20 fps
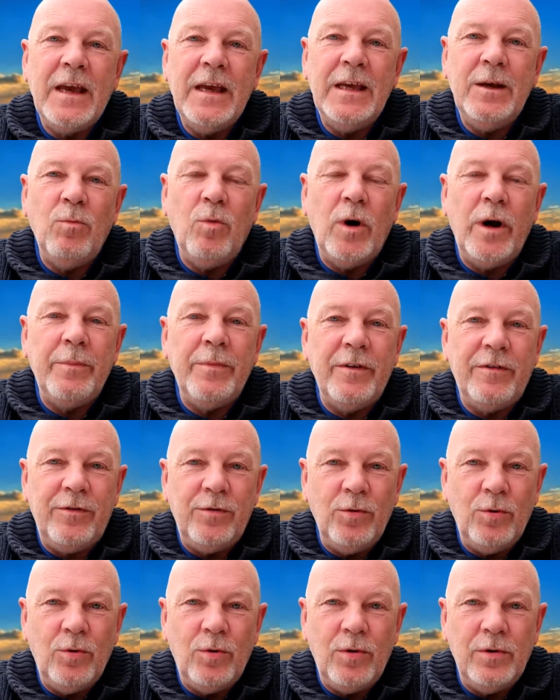He wiped the
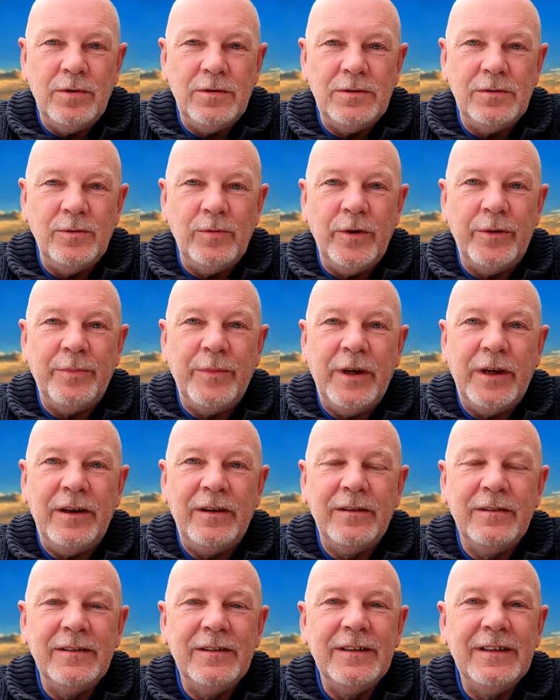floor with me.
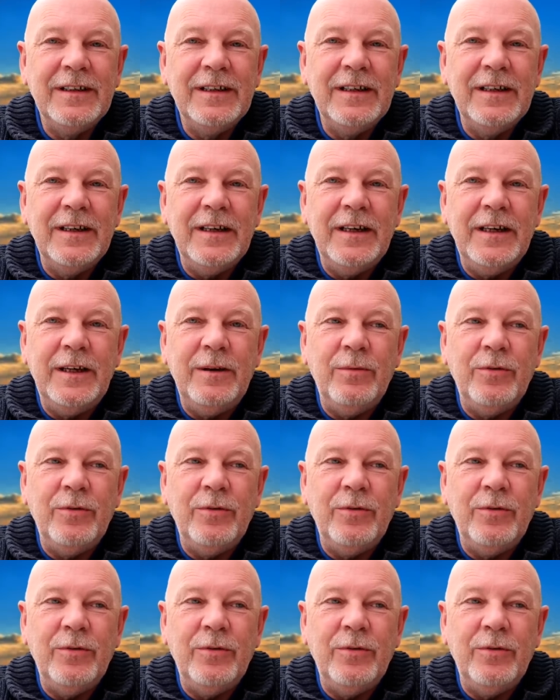He